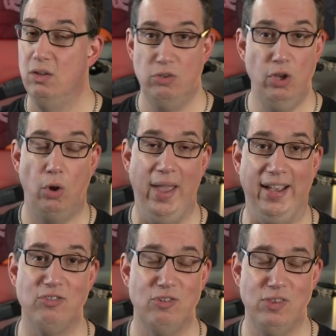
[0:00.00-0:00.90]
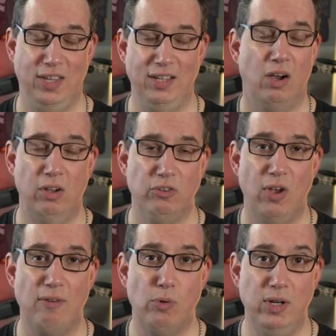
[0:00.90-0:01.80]
no extra thing uh,
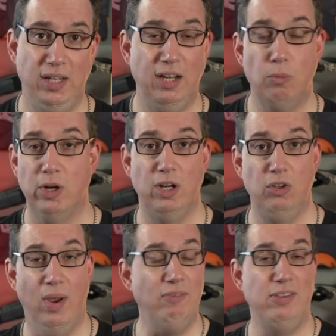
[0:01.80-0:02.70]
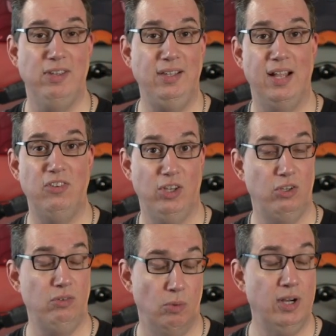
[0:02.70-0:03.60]
software needed. We're gonna do everything that's,
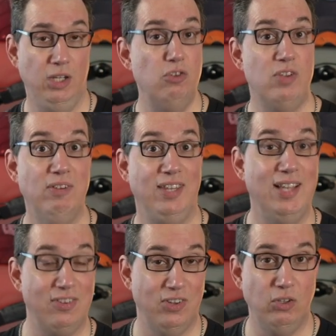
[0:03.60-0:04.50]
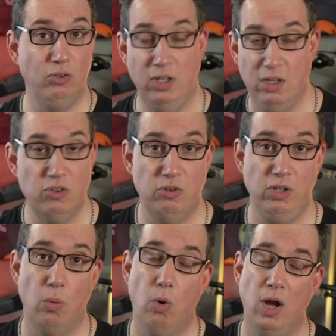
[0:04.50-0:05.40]
we're gonna use everything that's included in
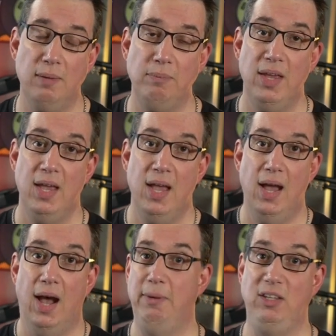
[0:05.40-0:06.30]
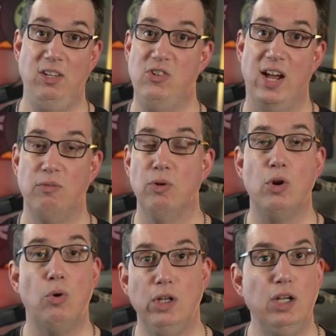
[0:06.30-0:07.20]
Studio One. I'm gonna teach you how to
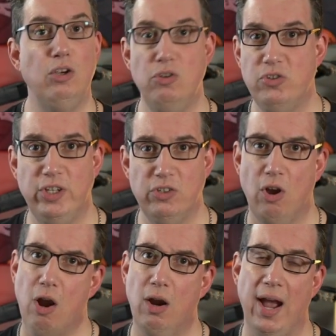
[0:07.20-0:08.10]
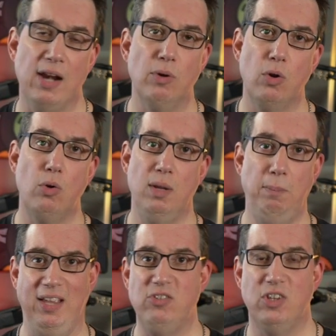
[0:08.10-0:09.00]
record an acoustic guitar, how to record a
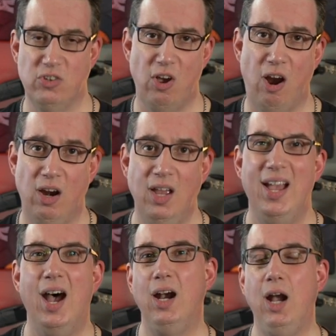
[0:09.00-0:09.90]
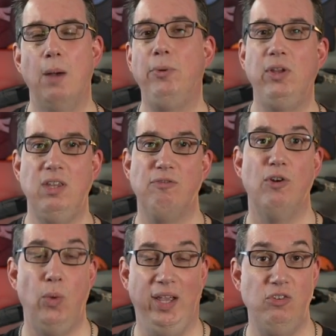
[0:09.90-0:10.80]
bass guitar, a couple of
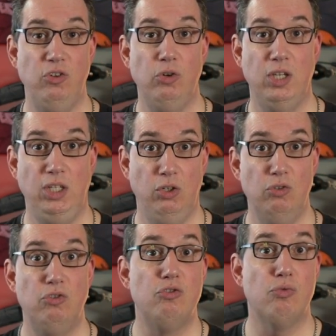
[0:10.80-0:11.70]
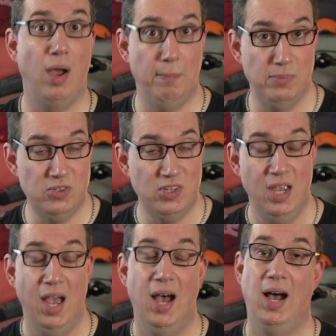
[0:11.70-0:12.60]
different ways you can use drums
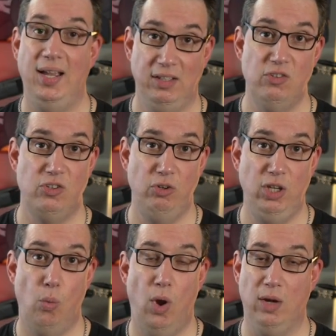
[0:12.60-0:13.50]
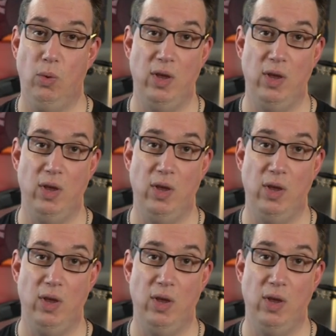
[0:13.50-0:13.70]
uh, in Studio One, whether